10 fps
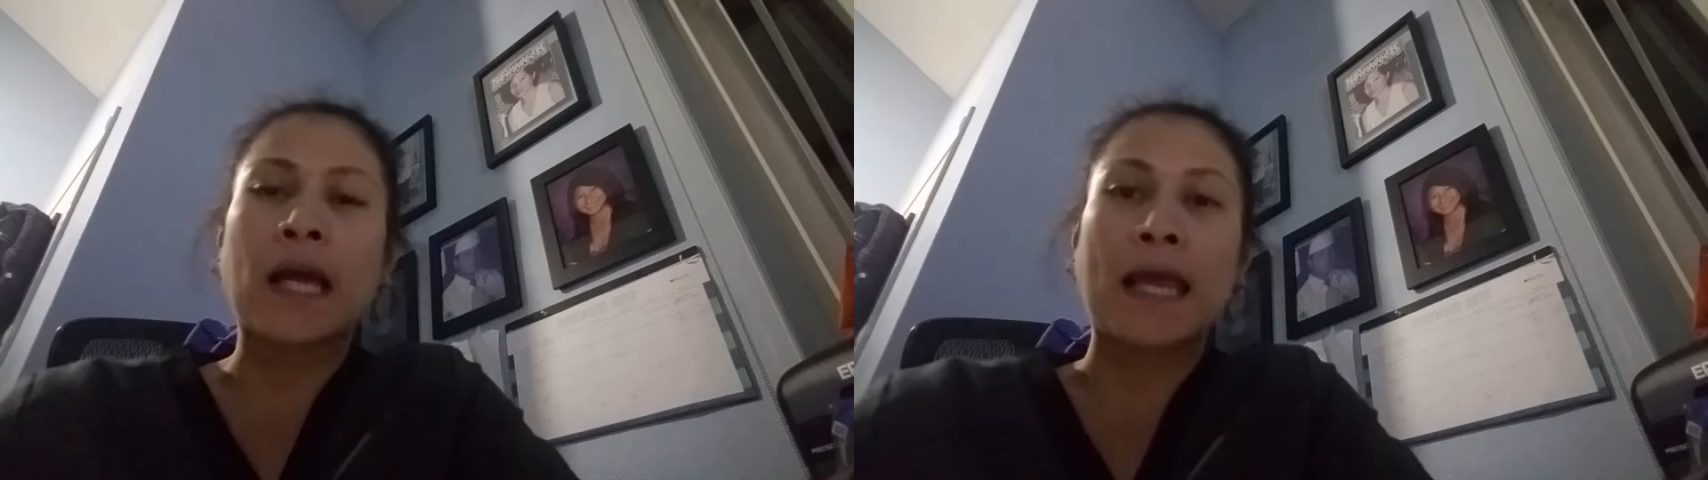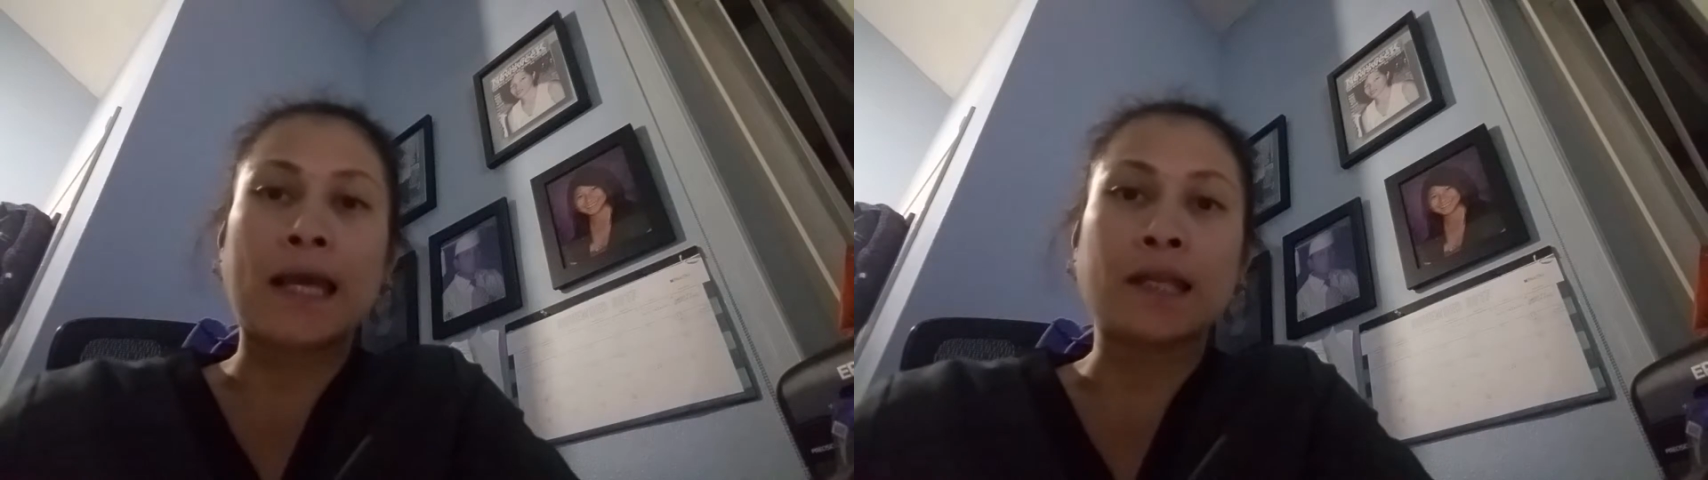
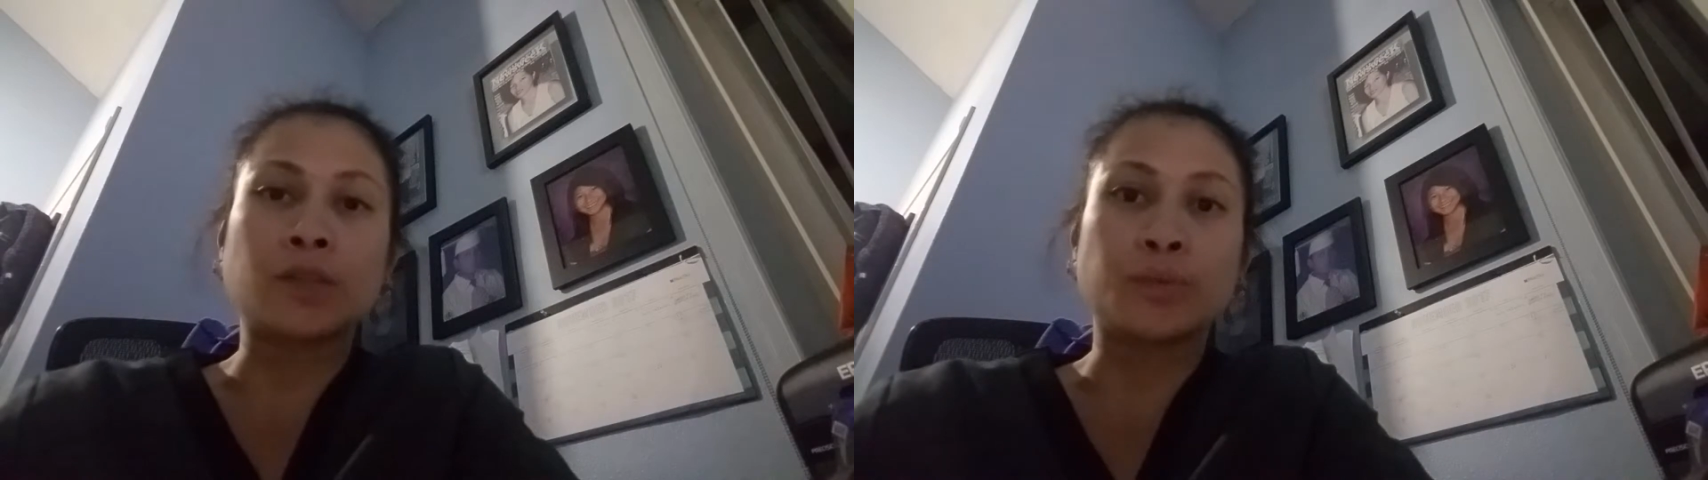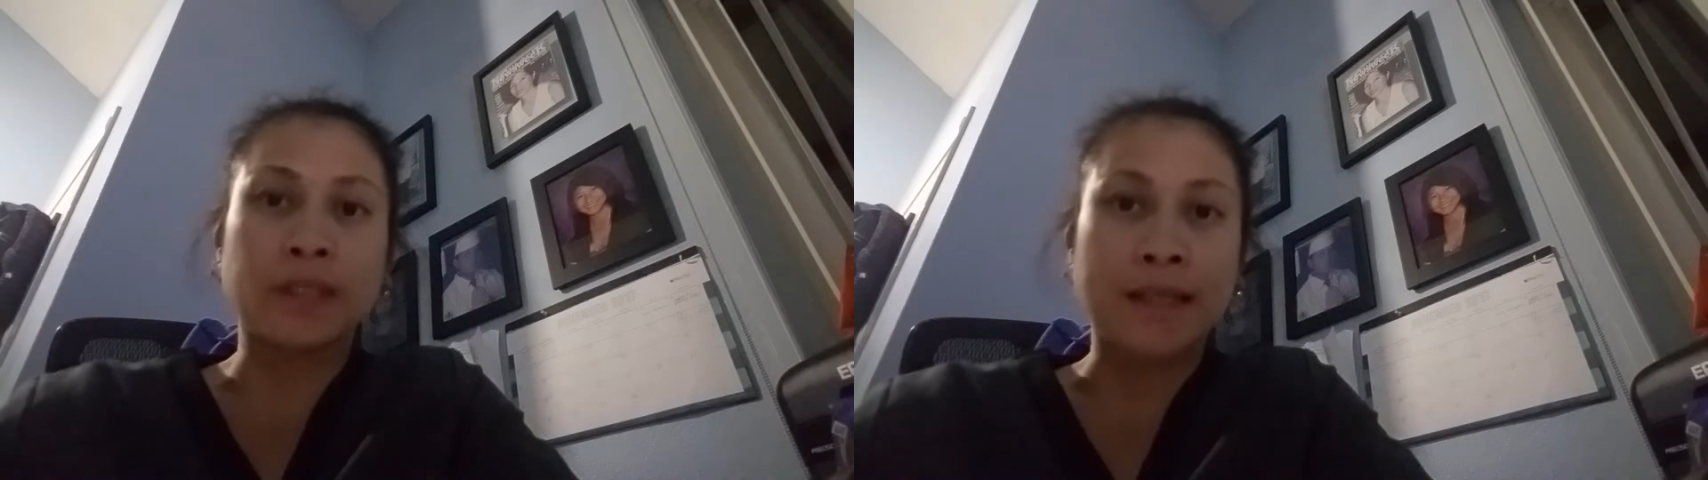
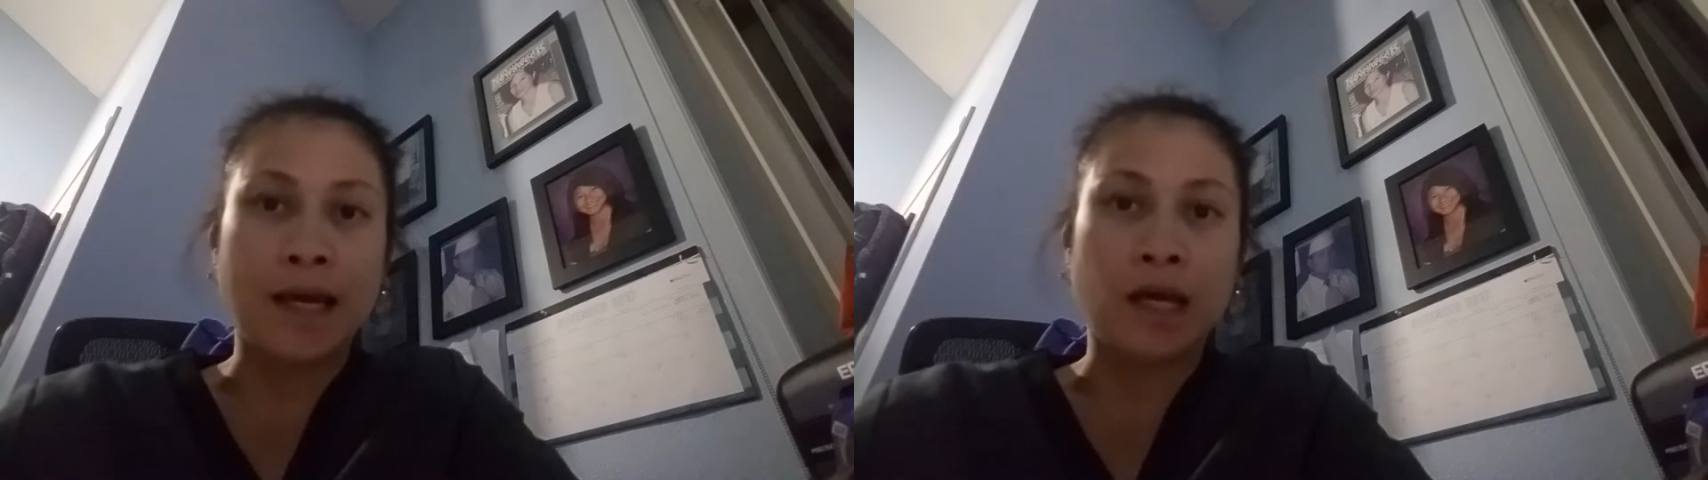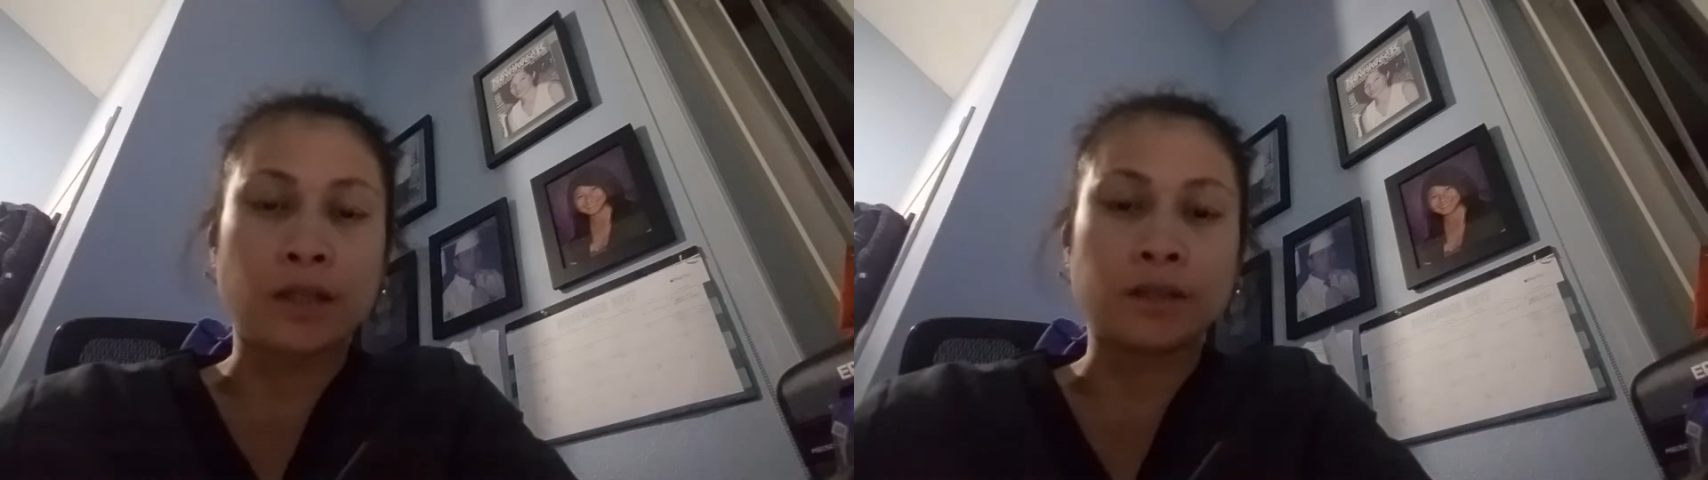and
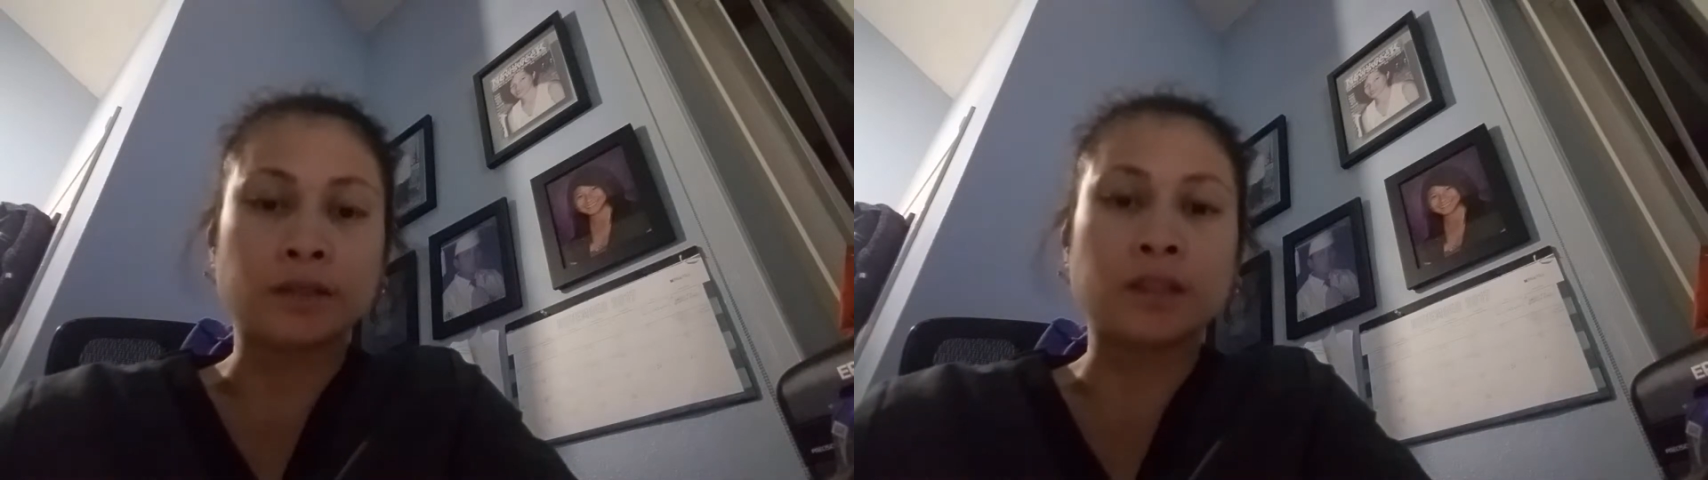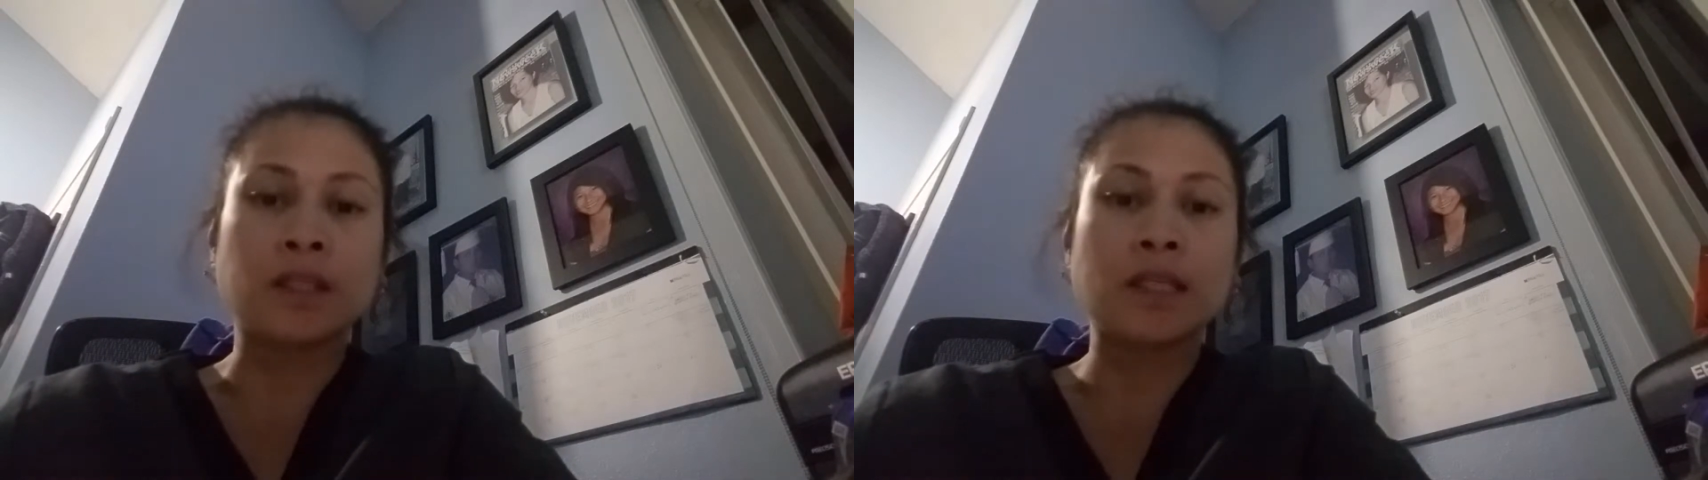without